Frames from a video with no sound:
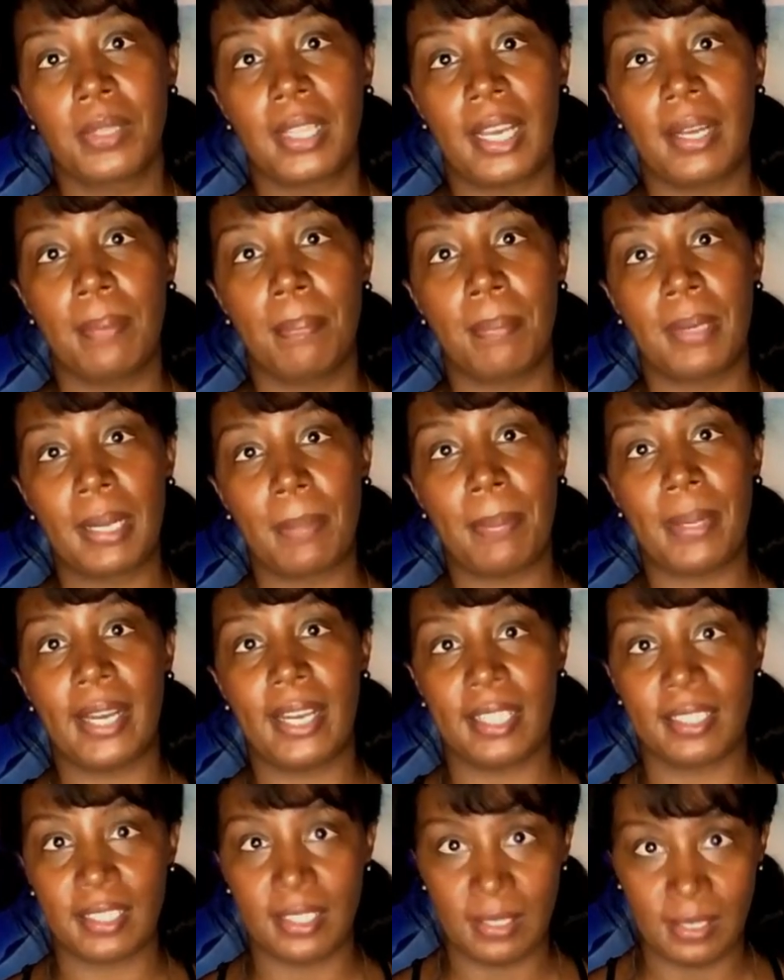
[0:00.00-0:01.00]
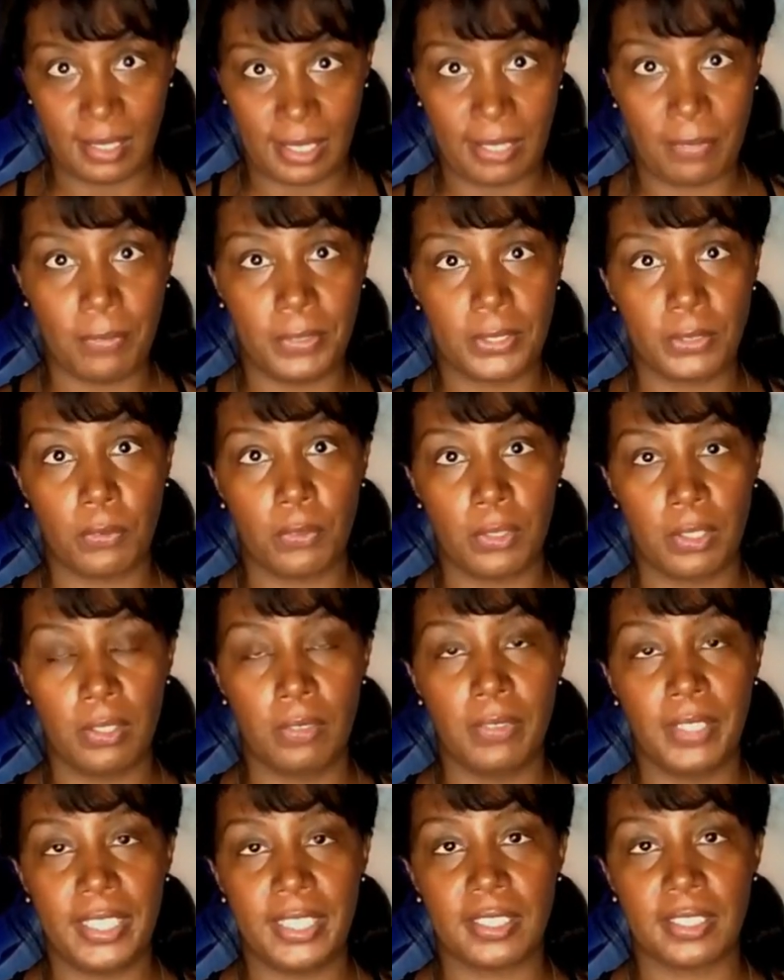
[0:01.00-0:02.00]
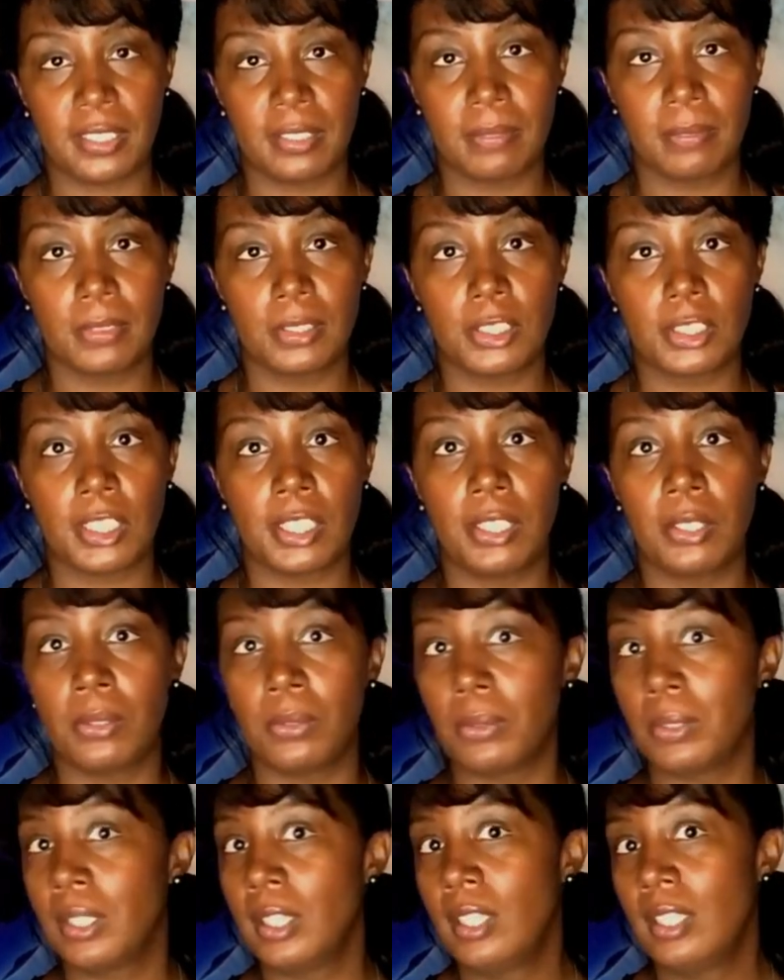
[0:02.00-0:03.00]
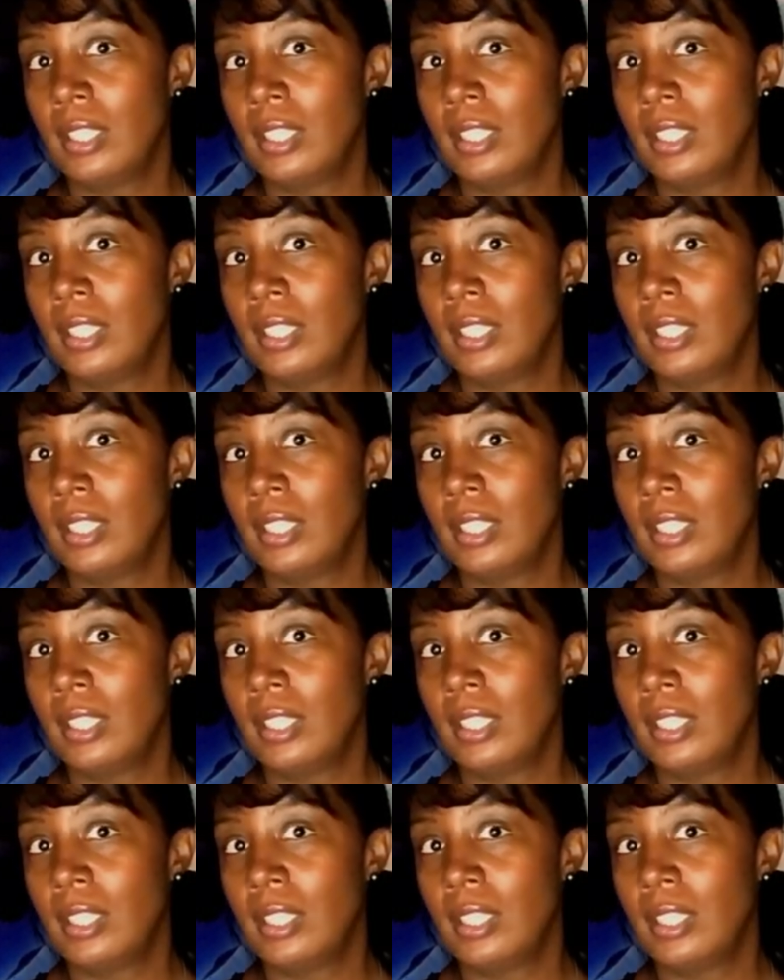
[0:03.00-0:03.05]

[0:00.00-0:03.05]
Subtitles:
that my path in life was for a reason. So